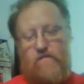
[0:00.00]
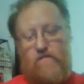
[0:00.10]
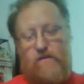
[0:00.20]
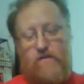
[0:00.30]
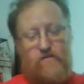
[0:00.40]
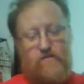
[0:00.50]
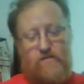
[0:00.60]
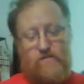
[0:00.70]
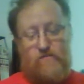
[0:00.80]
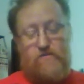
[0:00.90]
than the
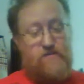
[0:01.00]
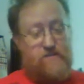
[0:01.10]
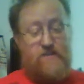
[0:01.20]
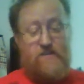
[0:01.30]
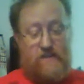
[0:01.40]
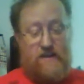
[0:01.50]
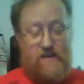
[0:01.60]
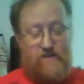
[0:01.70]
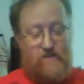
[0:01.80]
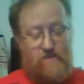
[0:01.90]
Beatles, which says a
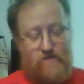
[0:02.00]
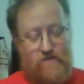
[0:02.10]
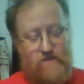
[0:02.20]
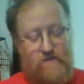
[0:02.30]
lot because